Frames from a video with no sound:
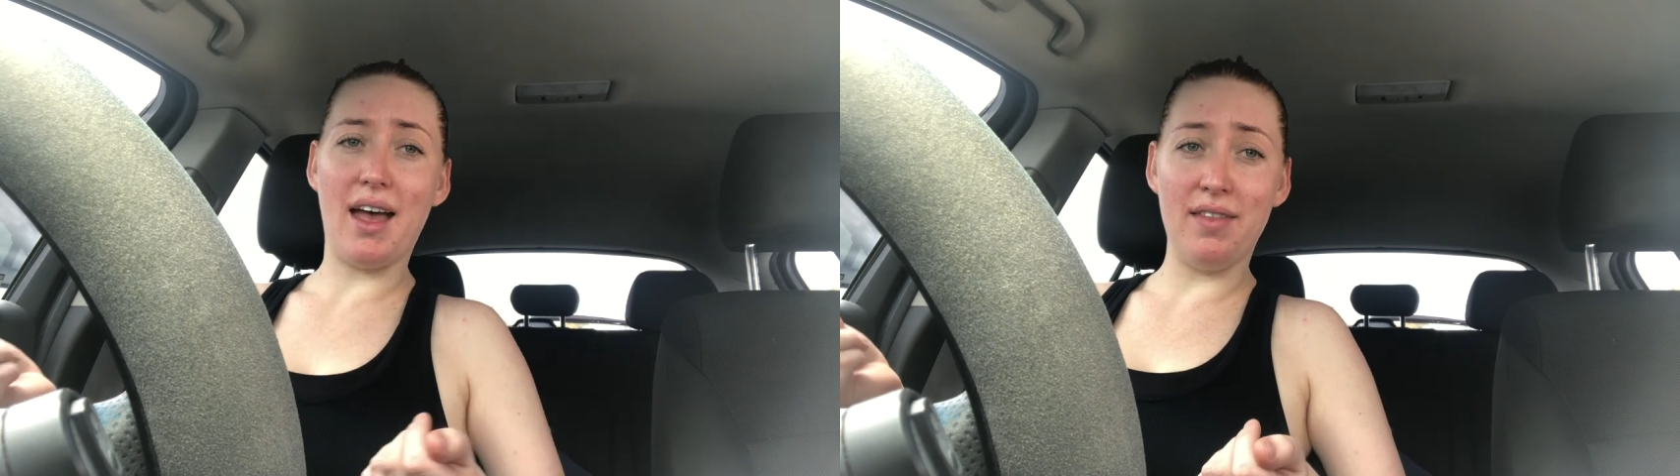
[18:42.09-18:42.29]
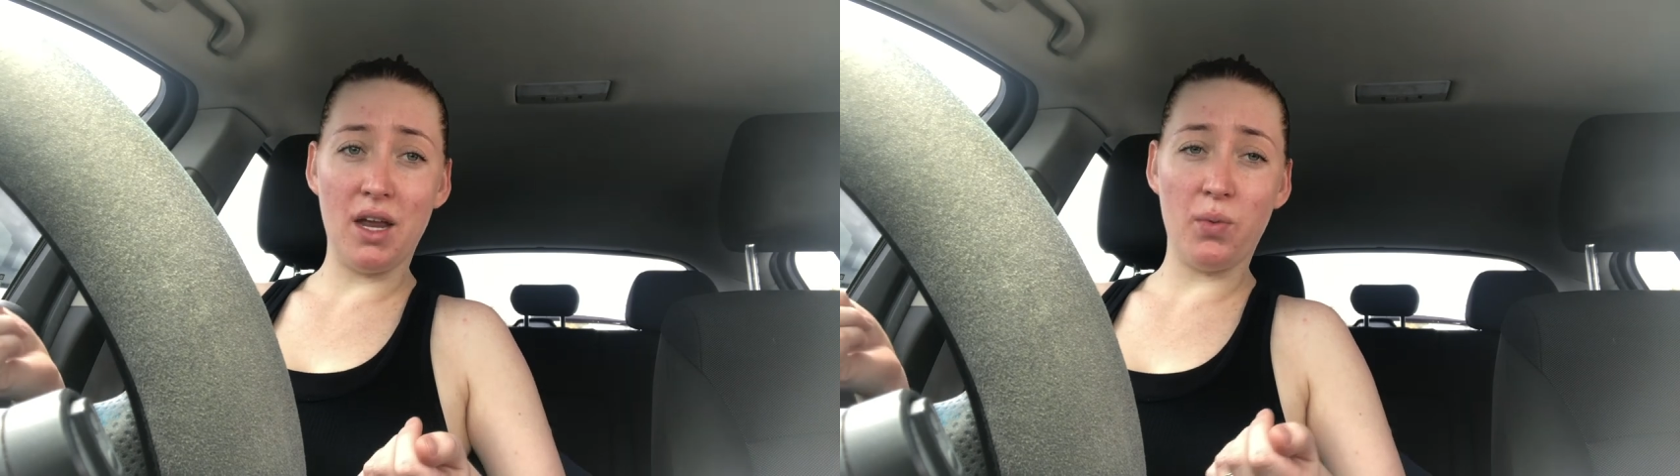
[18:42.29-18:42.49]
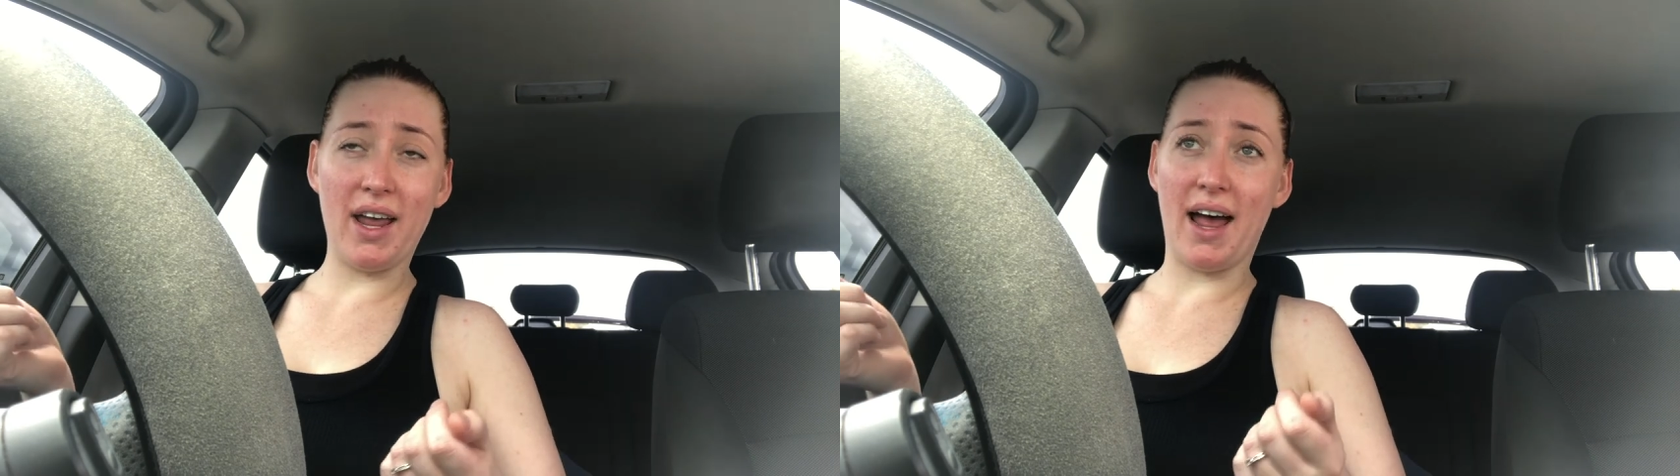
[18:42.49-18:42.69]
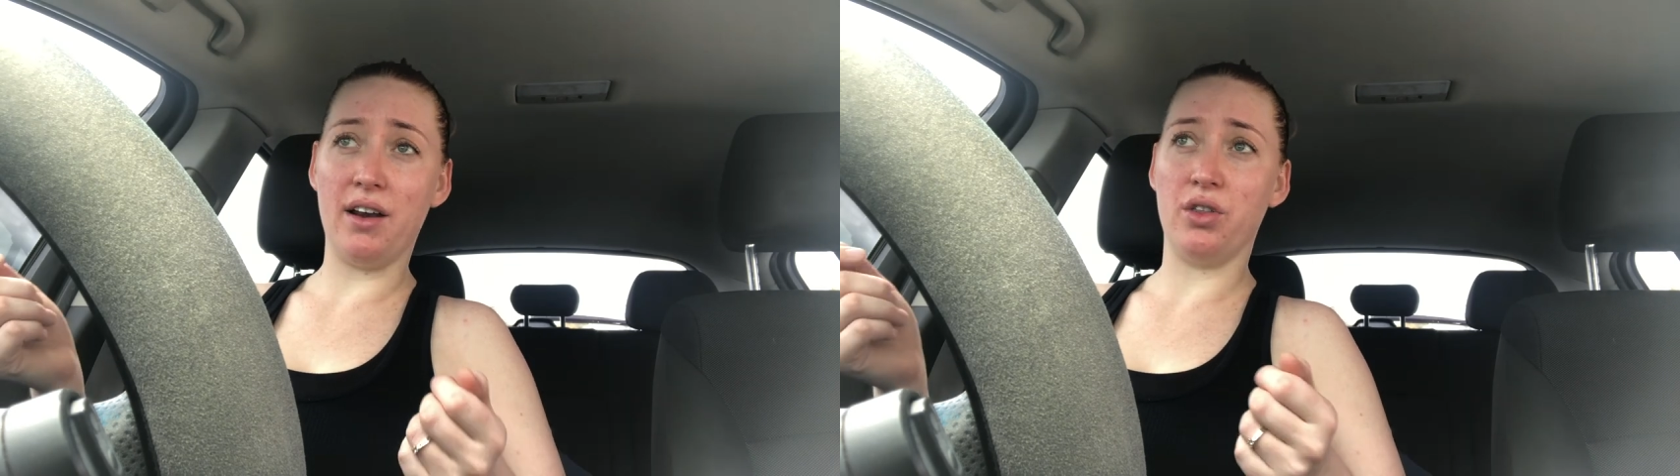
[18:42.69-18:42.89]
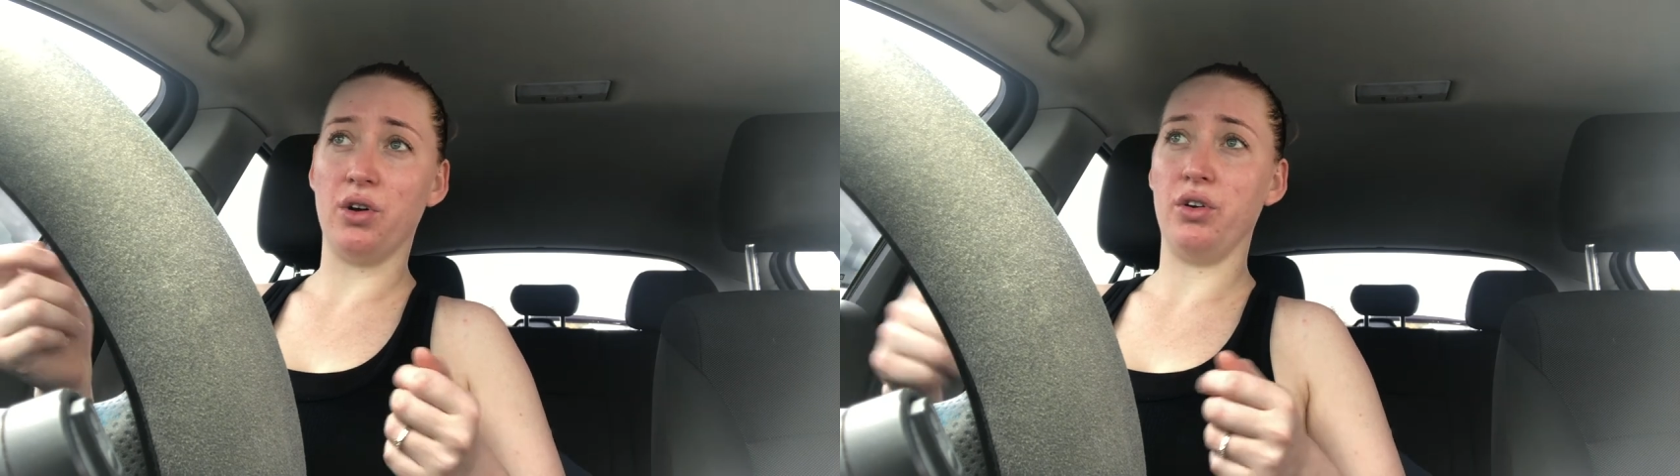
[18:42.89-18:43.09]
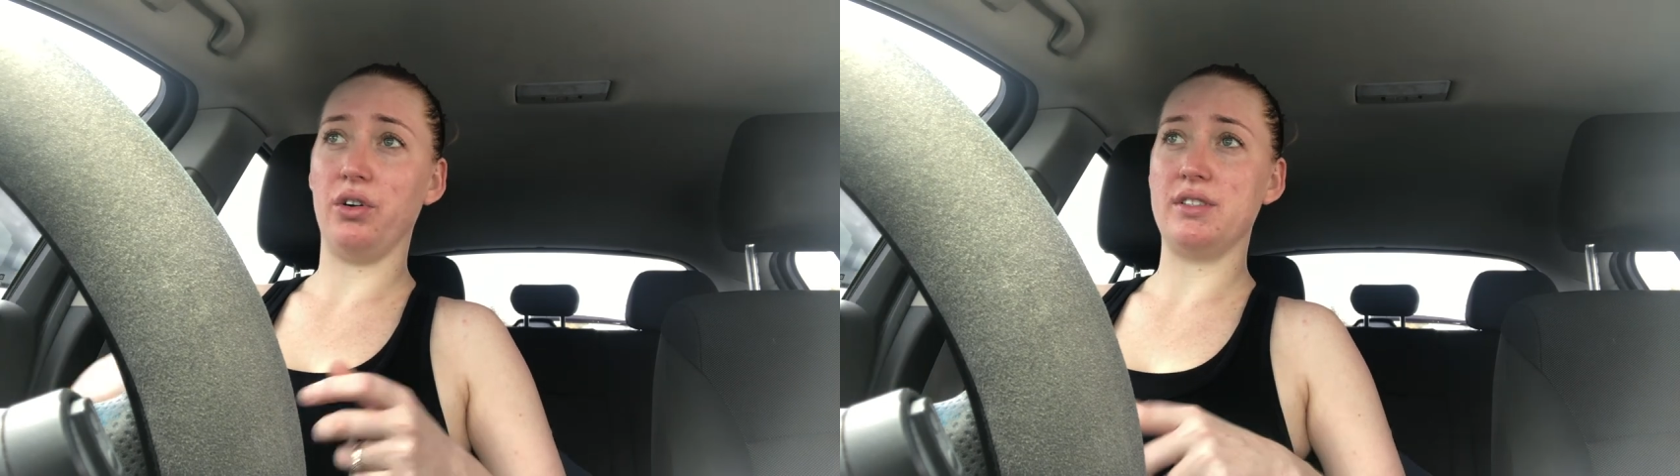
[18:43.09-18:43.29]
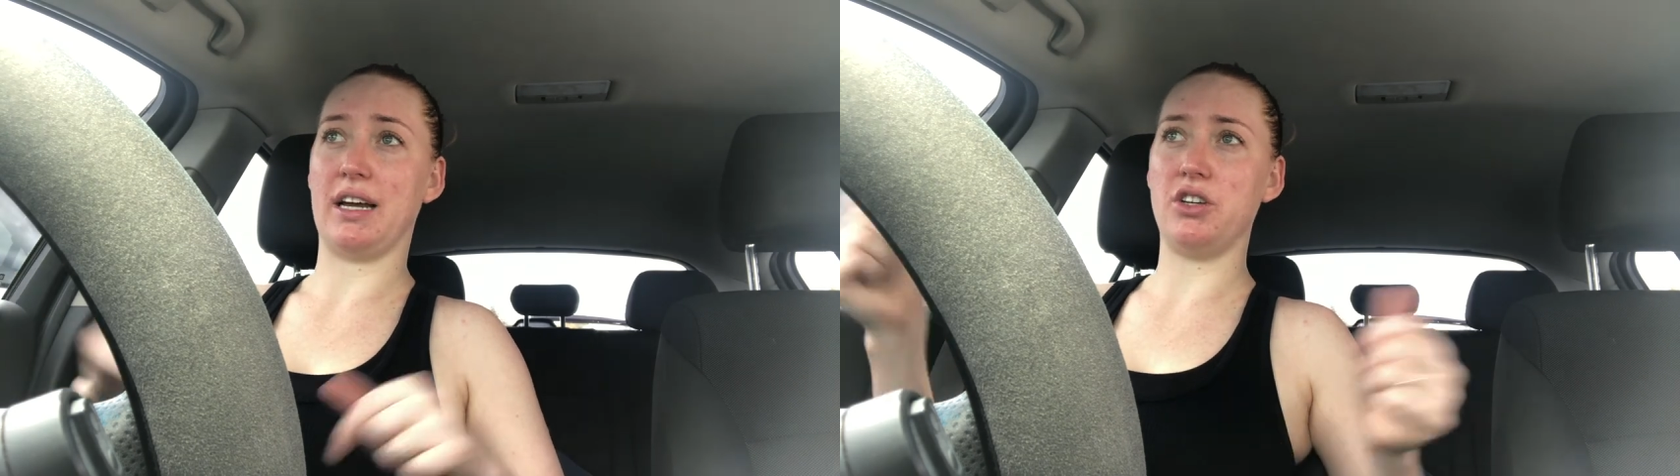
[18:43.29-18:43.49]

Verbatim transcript: and then we had those like